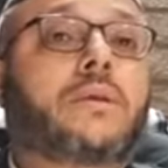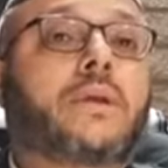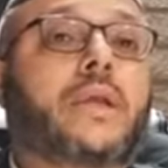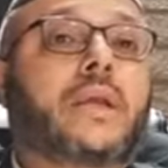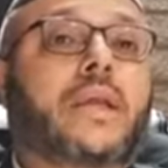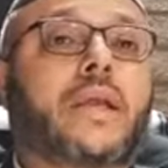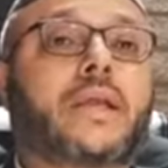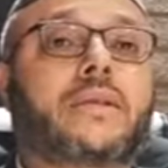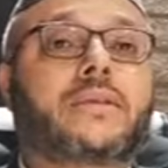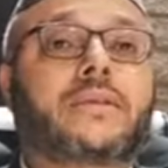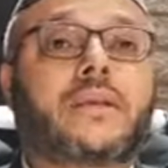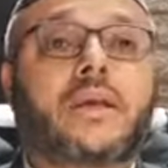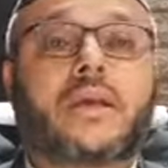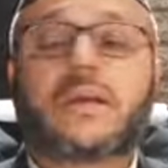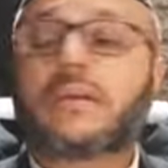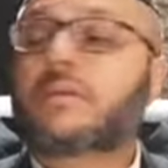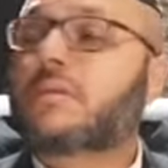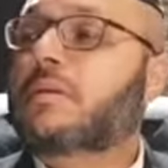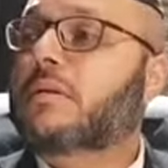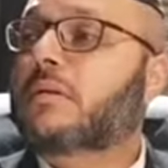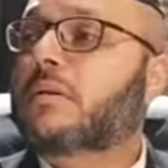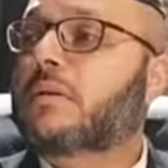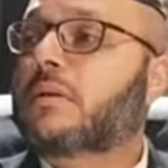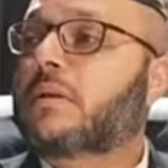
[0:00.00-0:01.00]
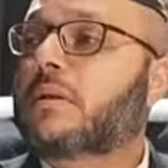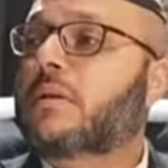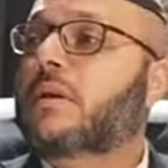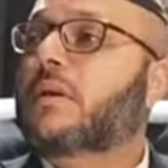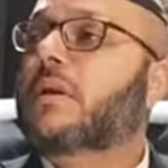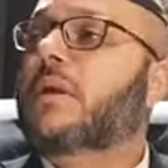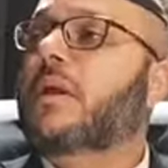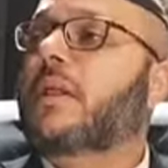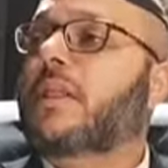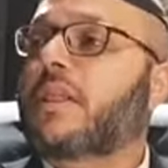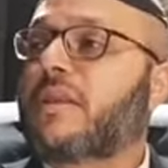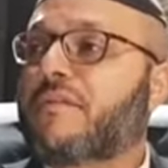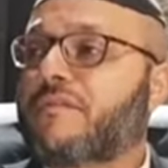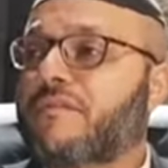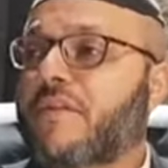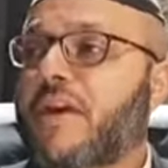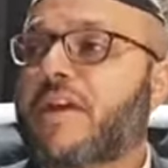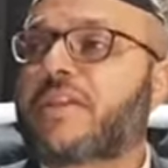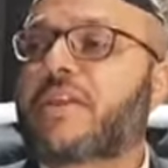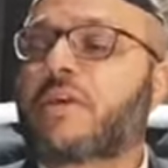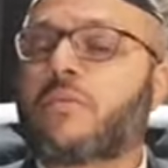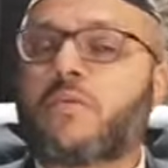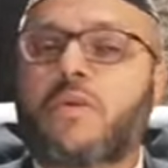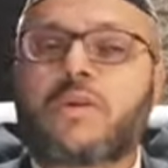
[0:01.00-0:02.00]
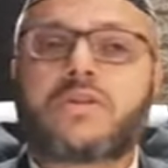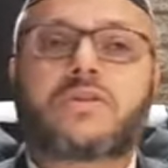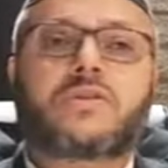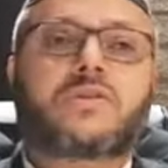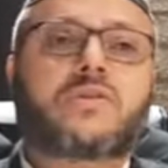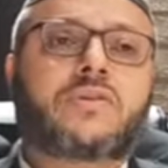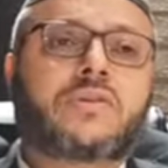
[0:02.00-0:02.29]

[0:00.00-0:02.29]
You can't say it. The father wants